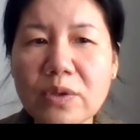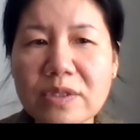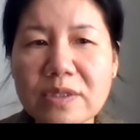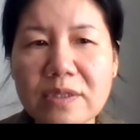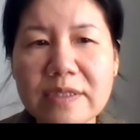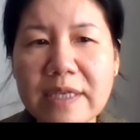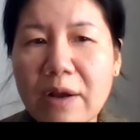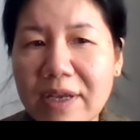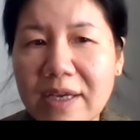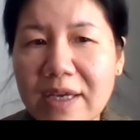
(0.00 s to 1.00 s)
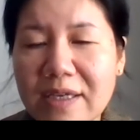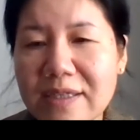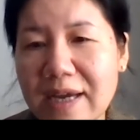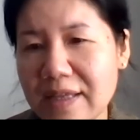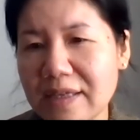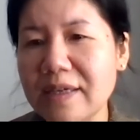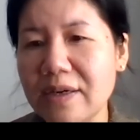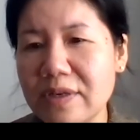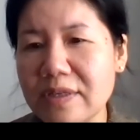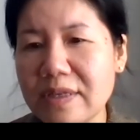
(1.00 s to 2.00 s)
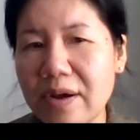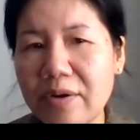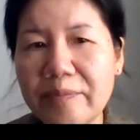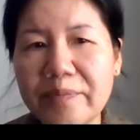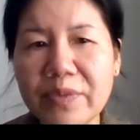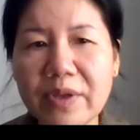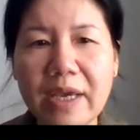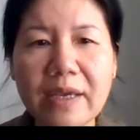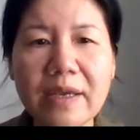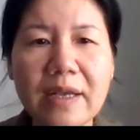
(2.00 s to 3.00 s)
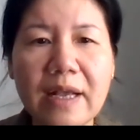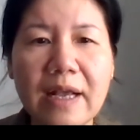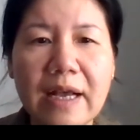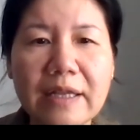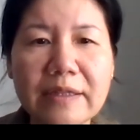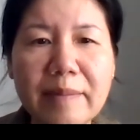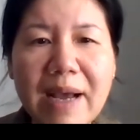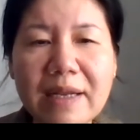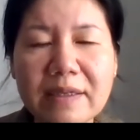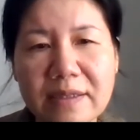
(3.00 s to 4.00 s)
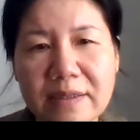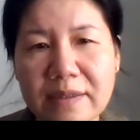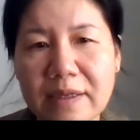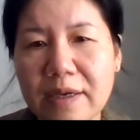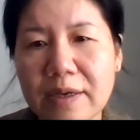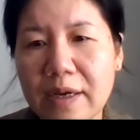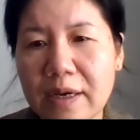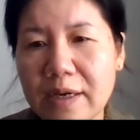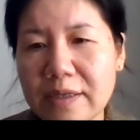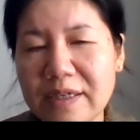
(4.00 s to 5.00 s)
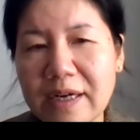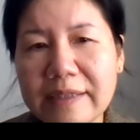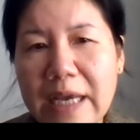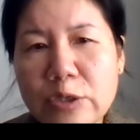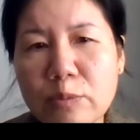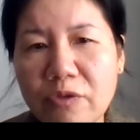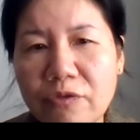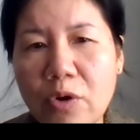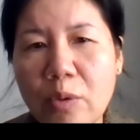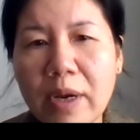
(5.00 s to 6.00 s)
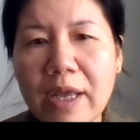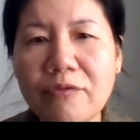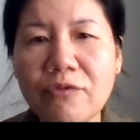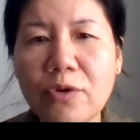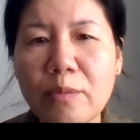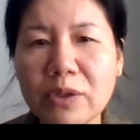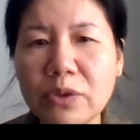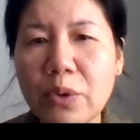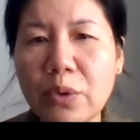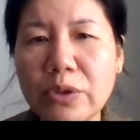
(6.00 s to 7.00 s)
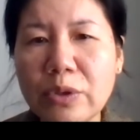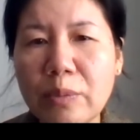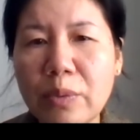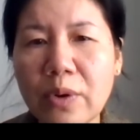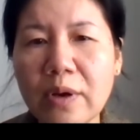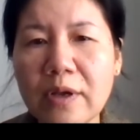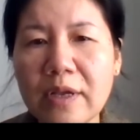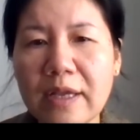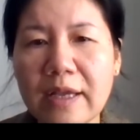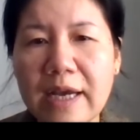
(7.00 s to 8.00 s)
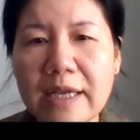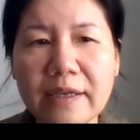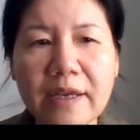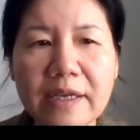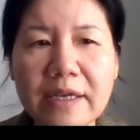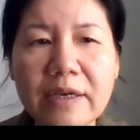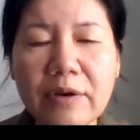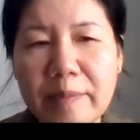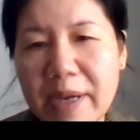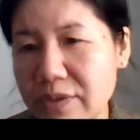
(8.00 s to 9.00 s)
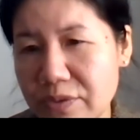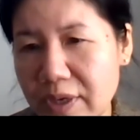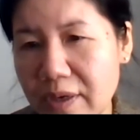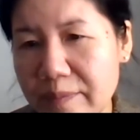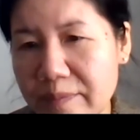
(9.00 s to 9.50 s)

cause cell leakage and kill the cell. Okay, and the melatonin in a tetramer form can form a toroidal pore and can kill the bacteria.